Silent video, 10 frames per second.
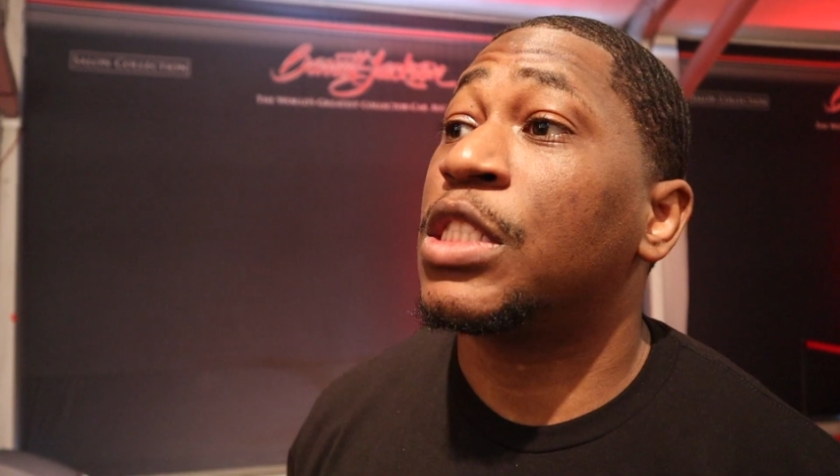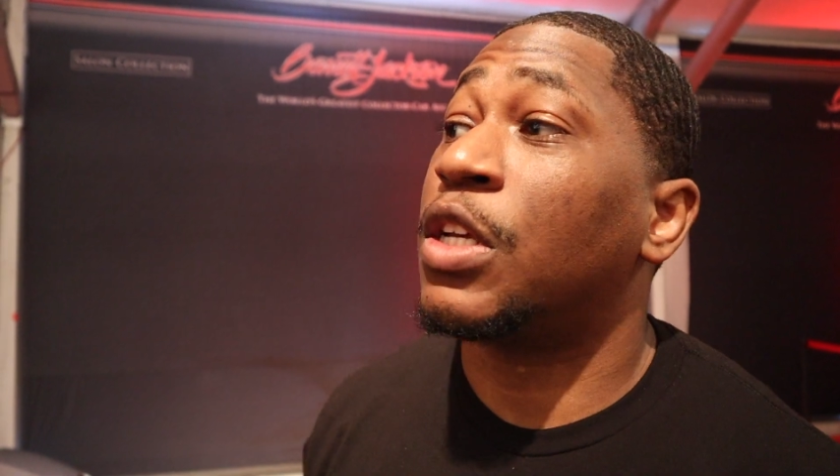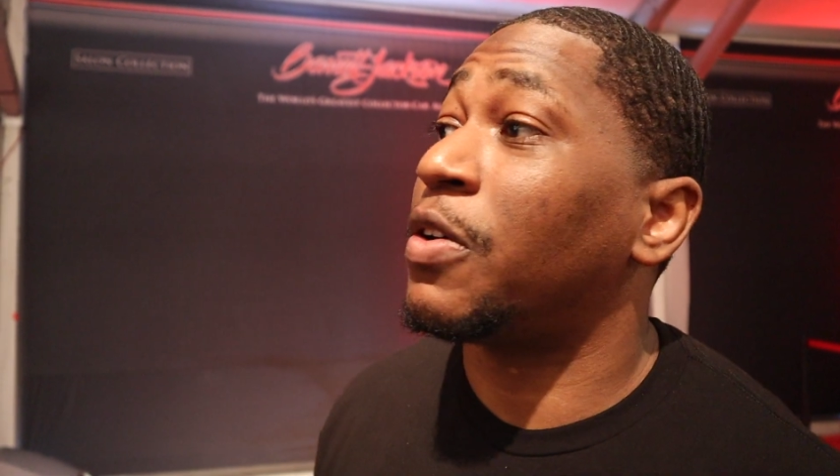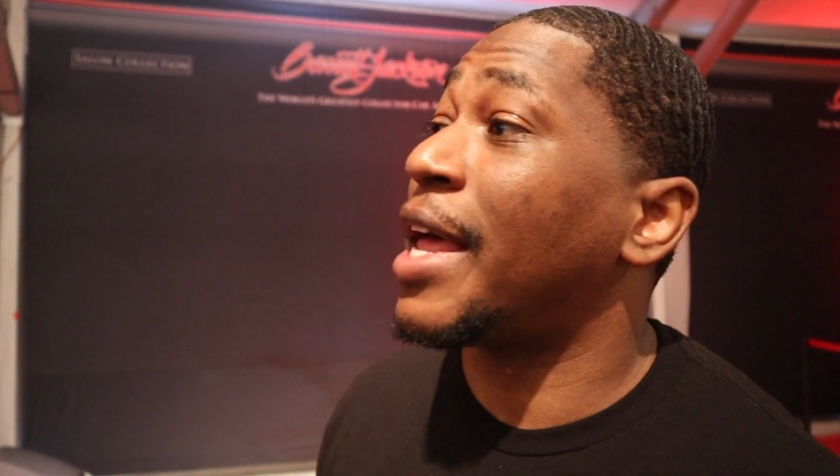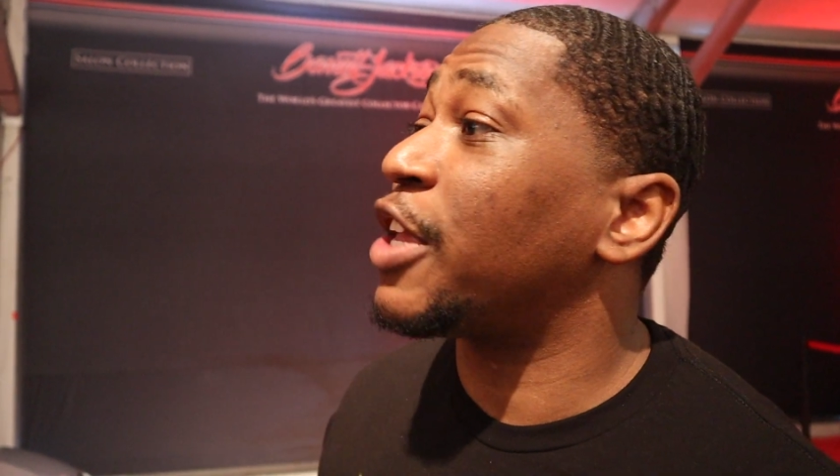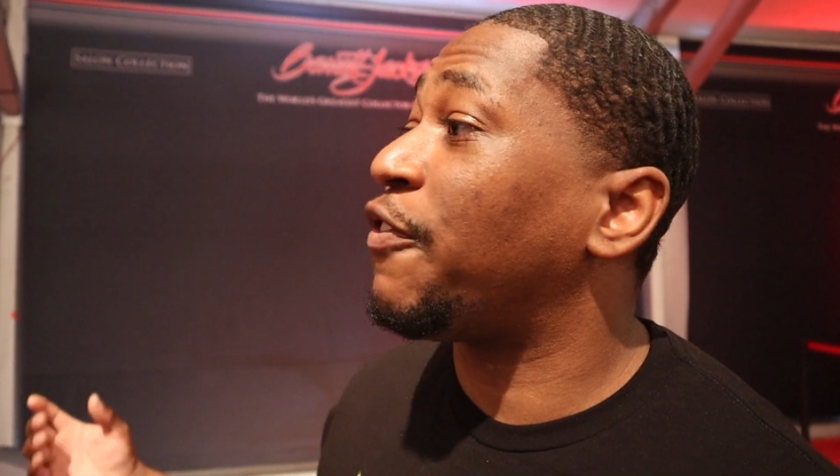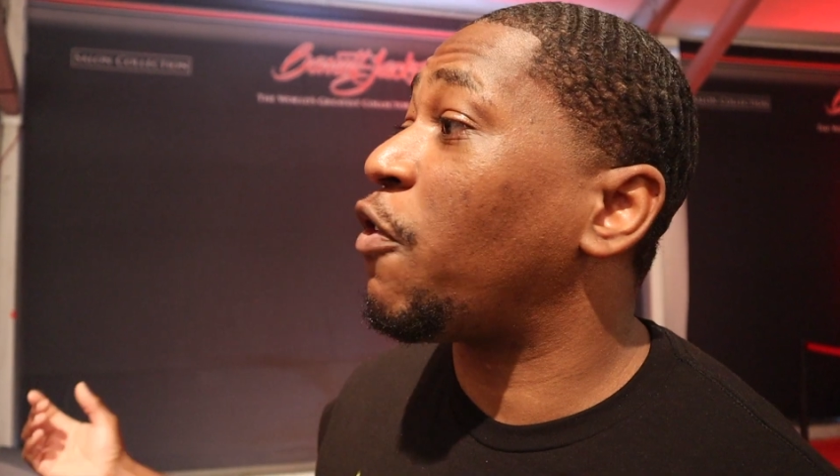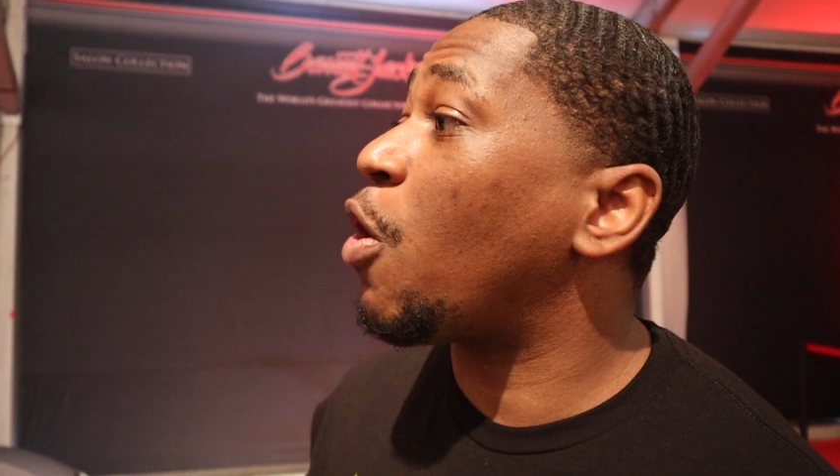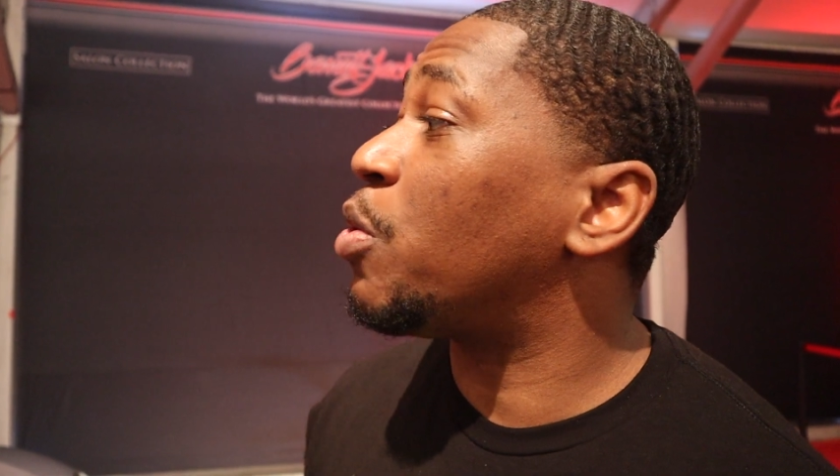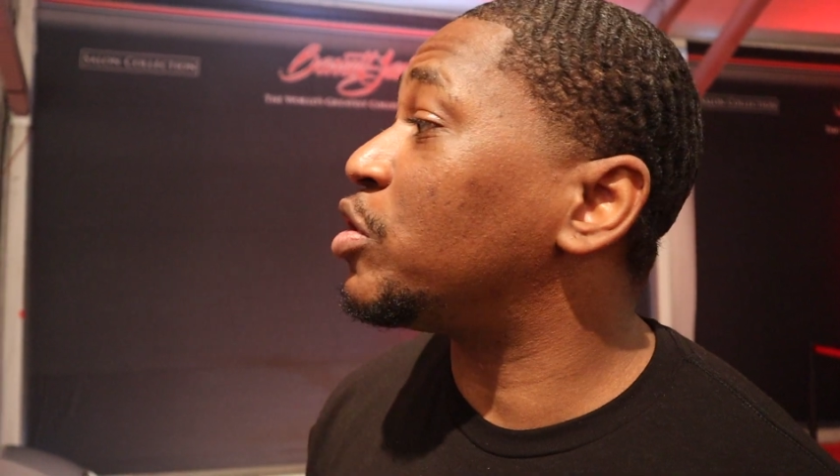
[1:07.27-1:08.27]
So it has
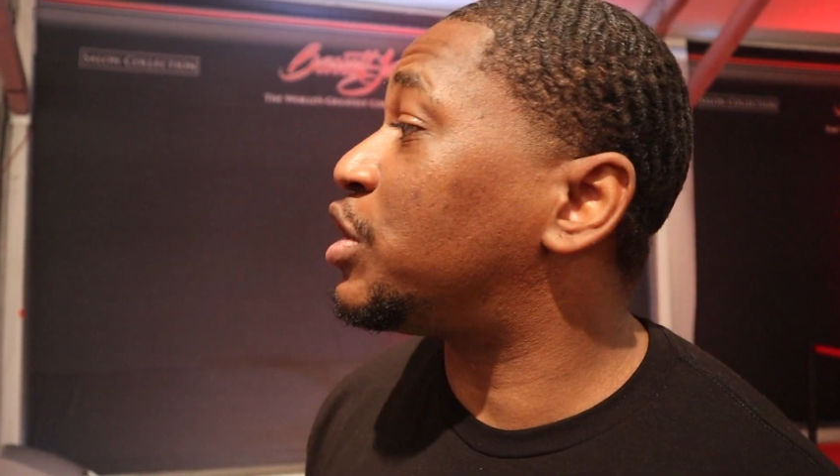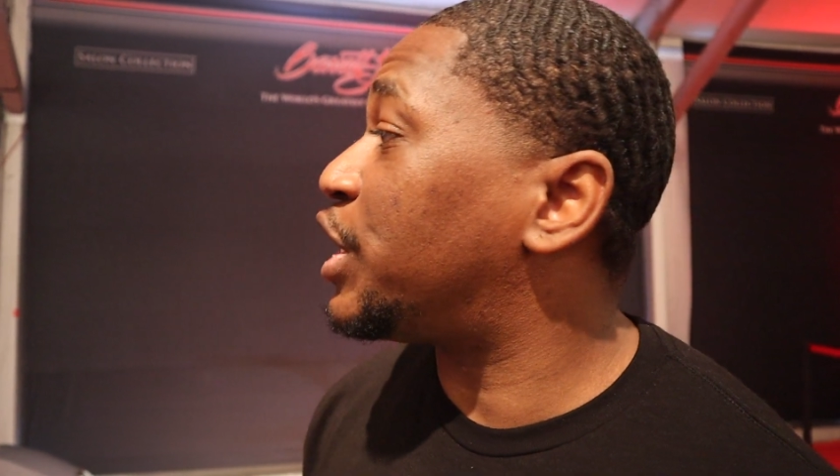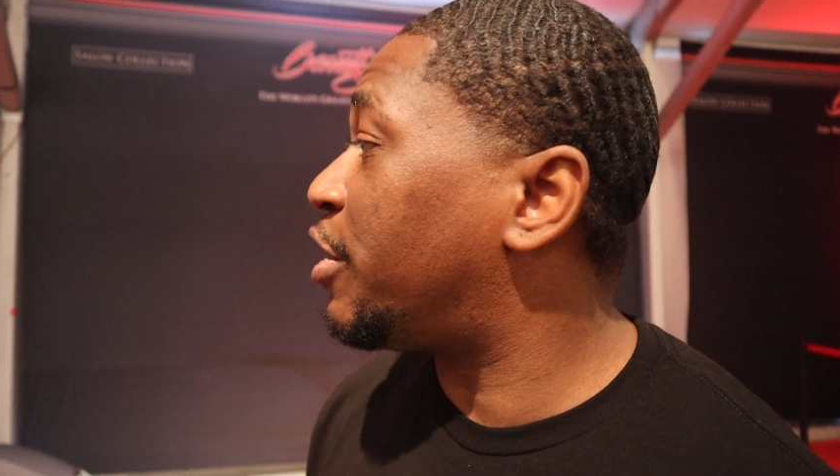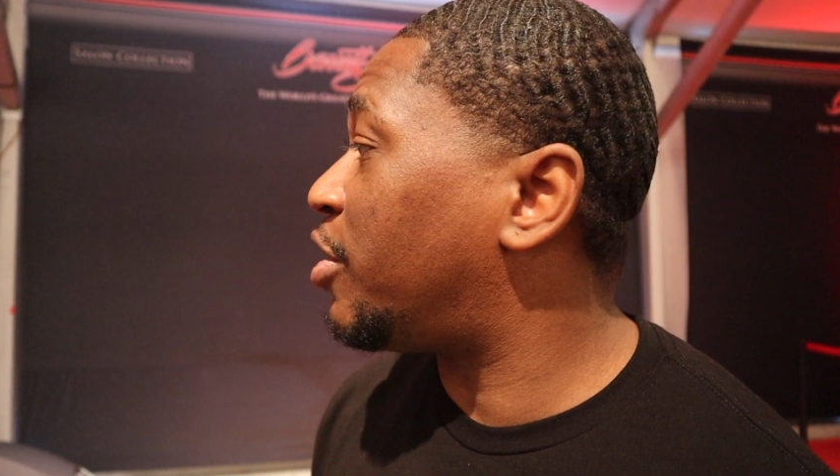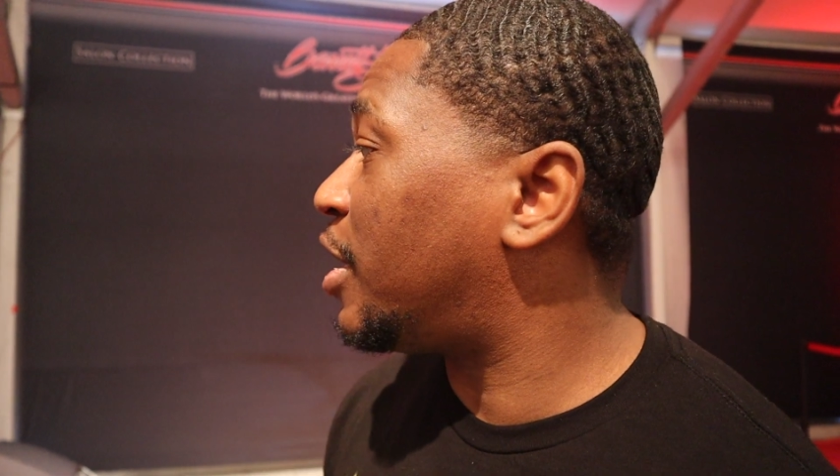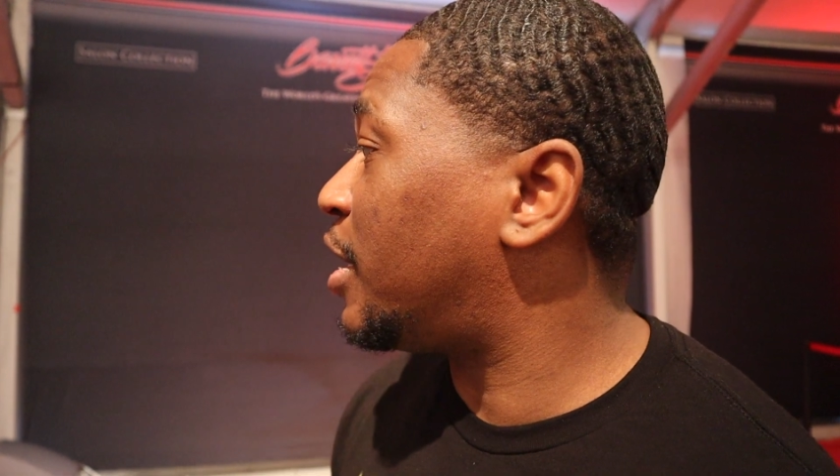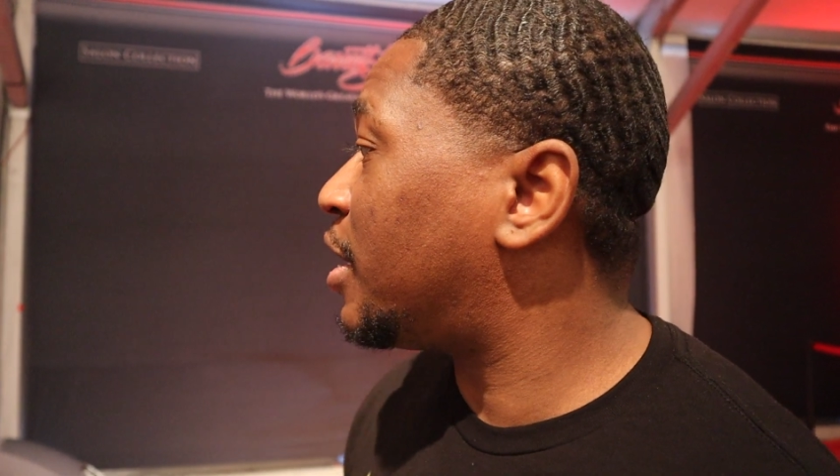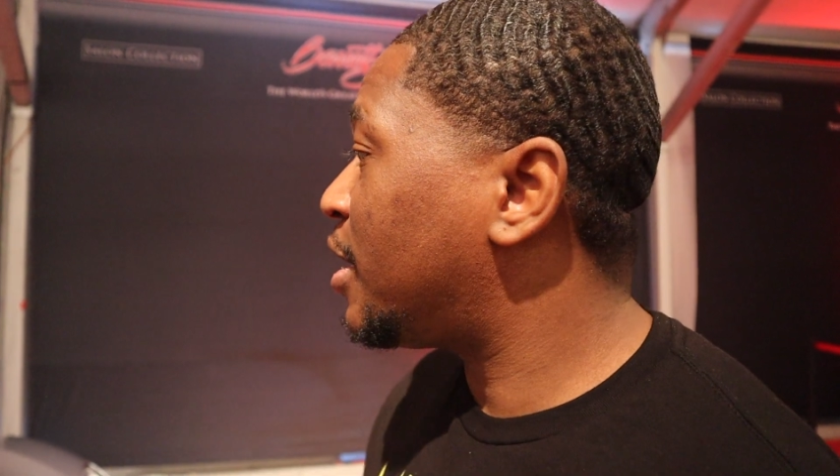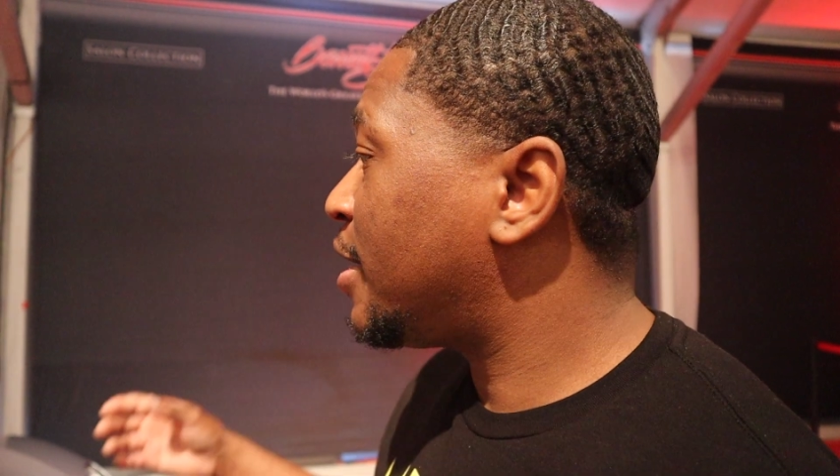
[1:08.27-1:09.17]
four-wheel steering.